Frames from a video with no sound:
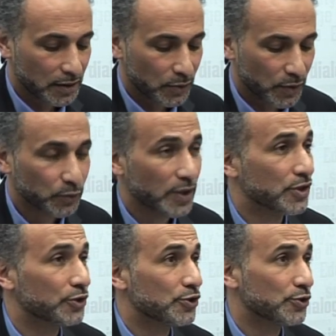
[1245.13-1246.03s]
what was
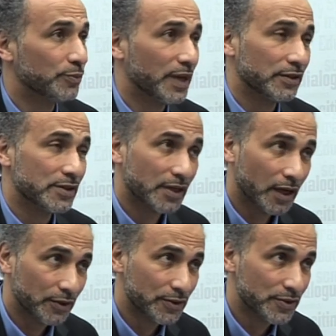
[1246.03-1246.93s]
understood by the
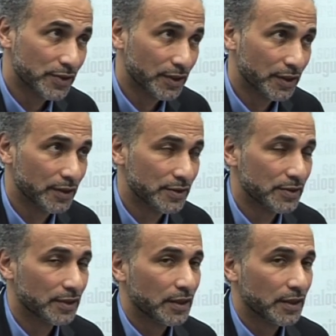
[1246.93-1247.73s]
scholars is